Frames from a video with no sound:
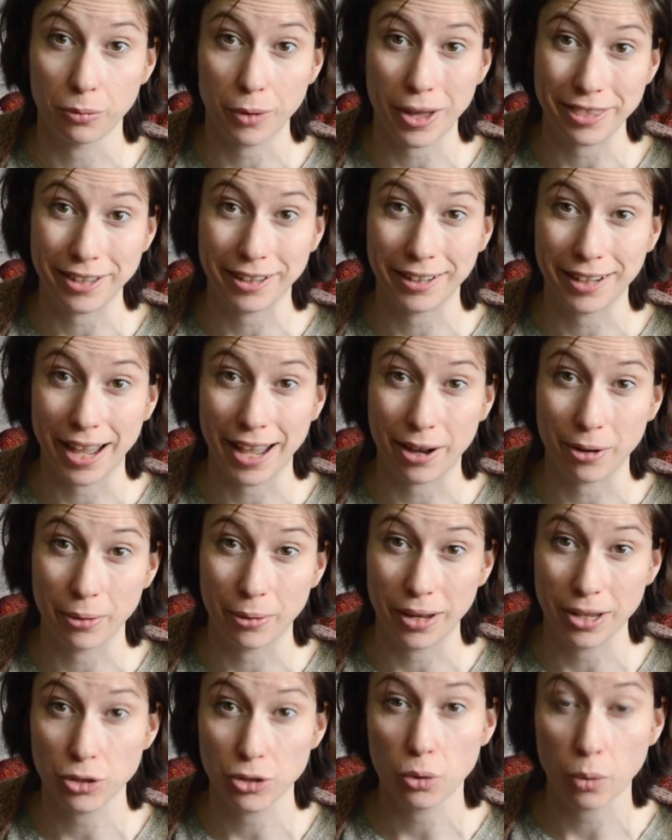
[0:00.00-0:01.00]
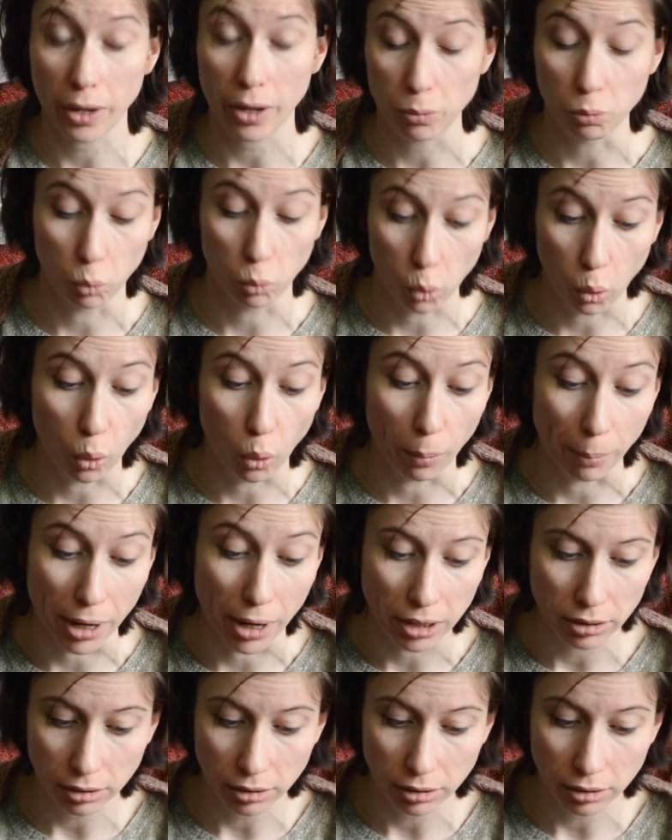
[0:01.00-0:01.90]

weather now. It's quite warm.